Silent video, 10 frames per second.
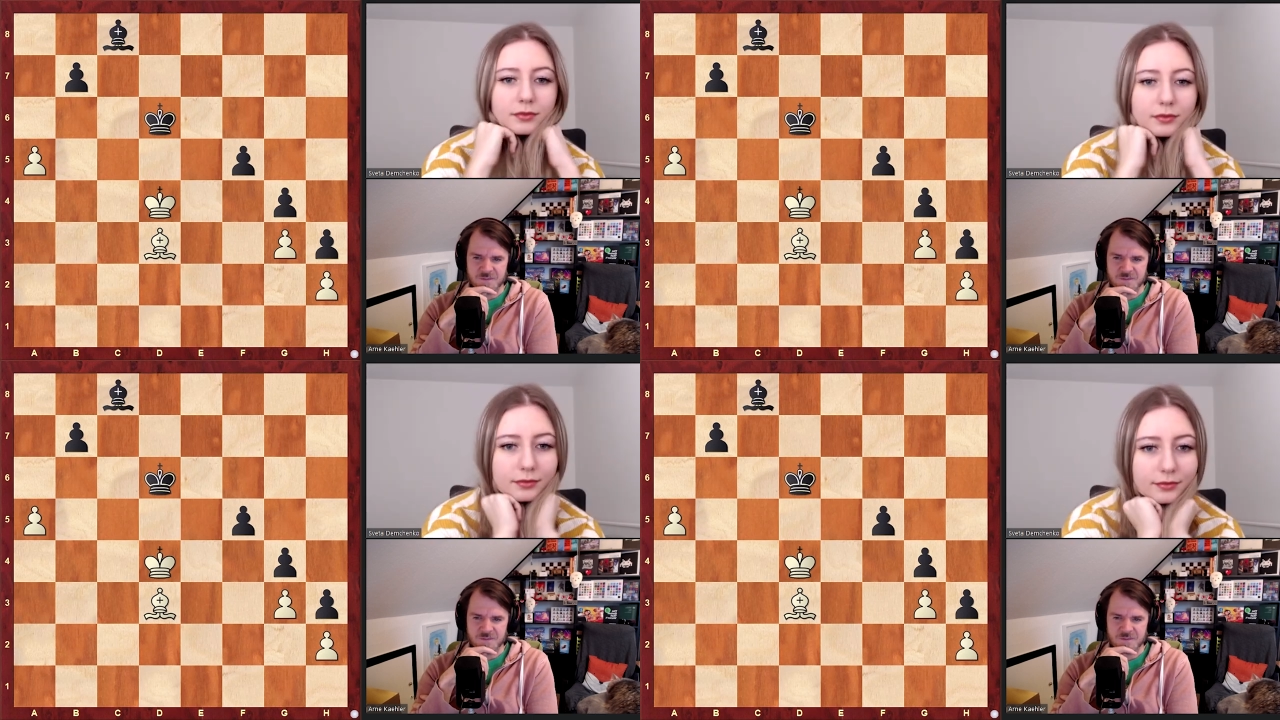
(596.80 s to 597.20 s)

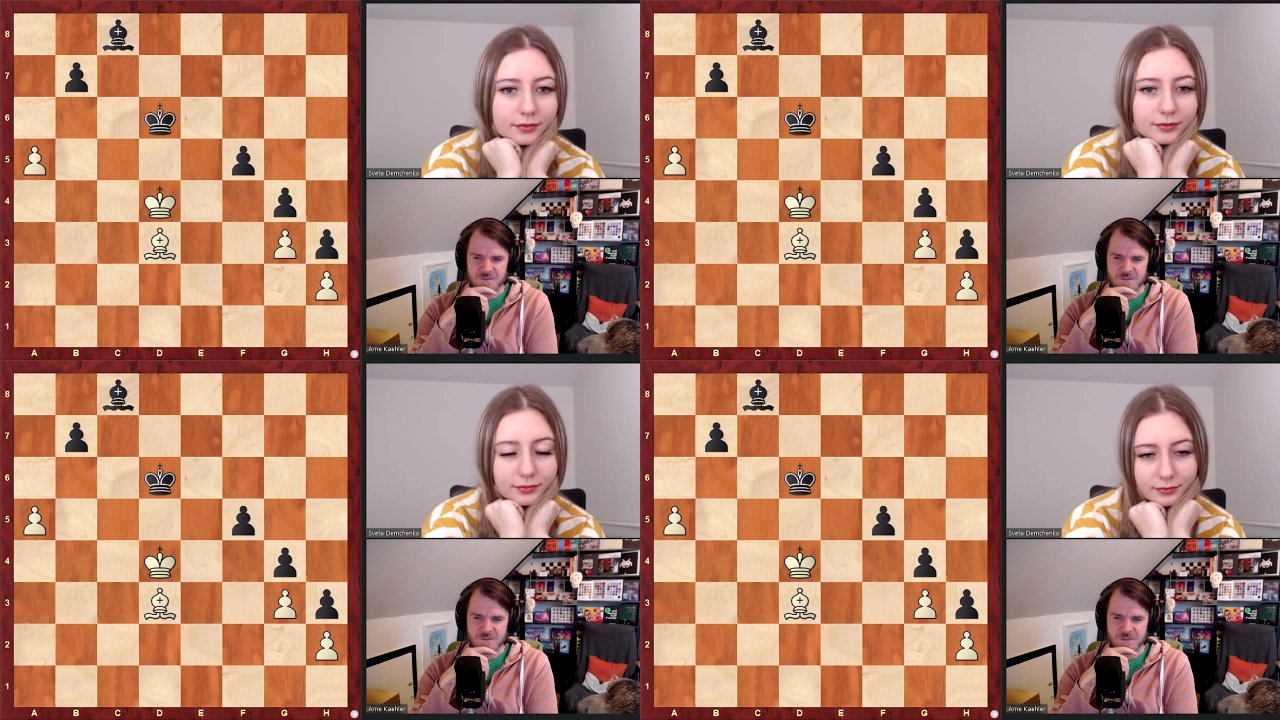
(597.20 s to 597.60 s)

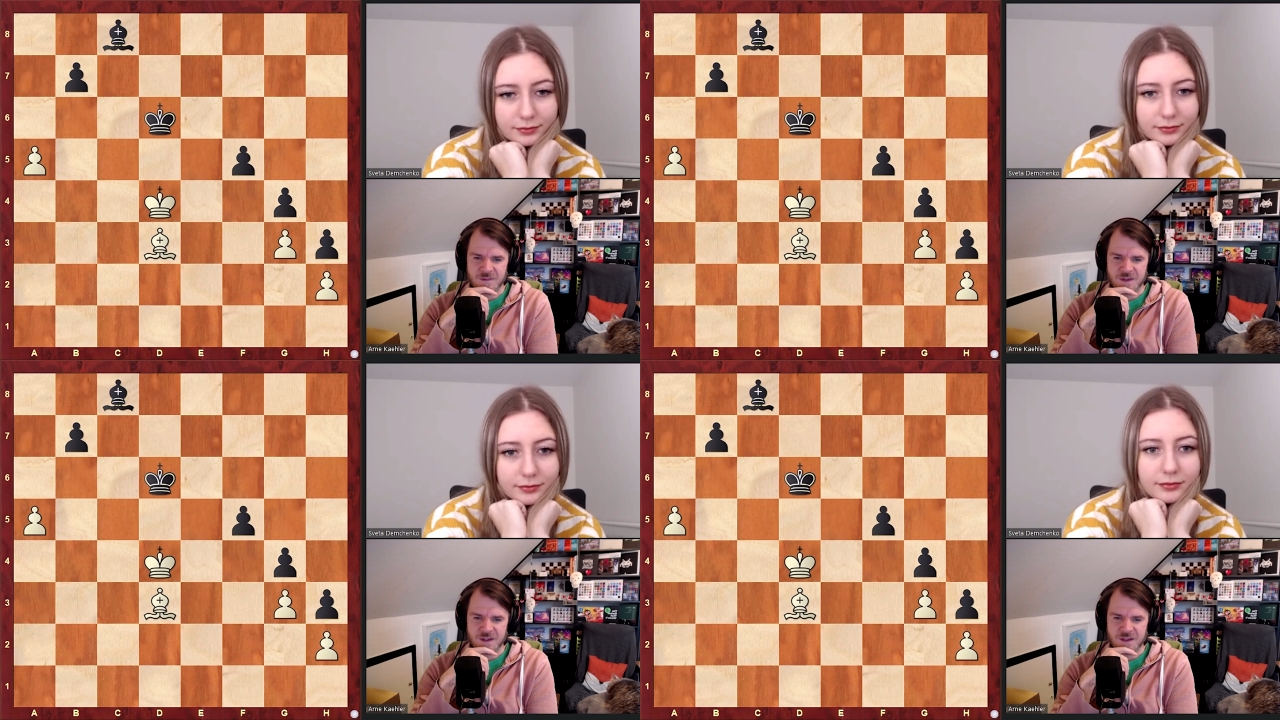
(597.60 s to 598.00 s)

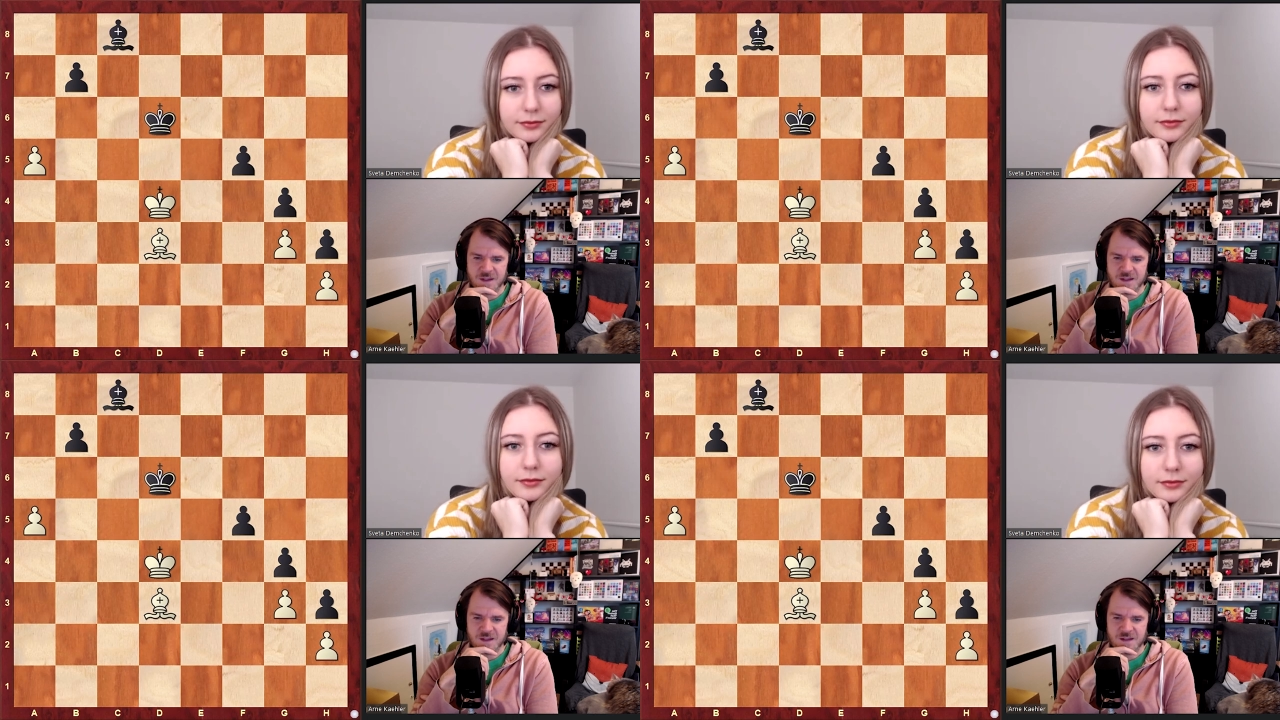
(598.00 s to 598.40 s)

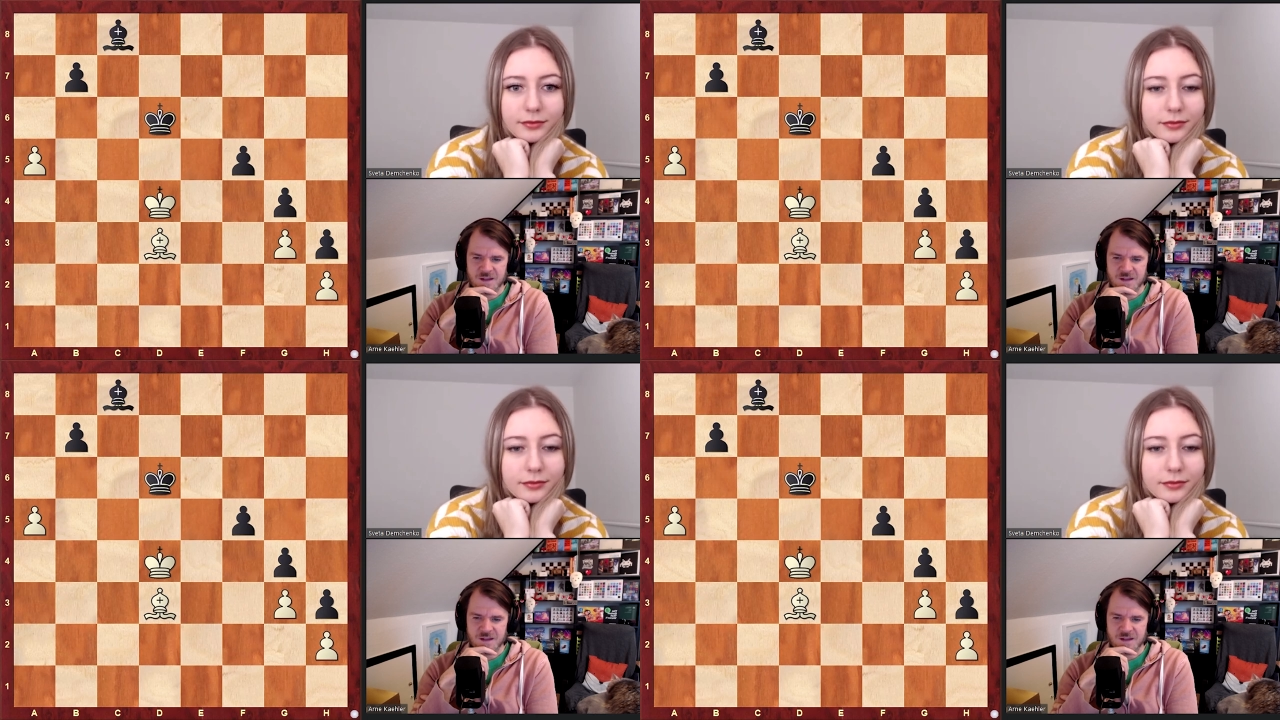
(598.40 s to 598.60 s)
No one is speaking in this clip.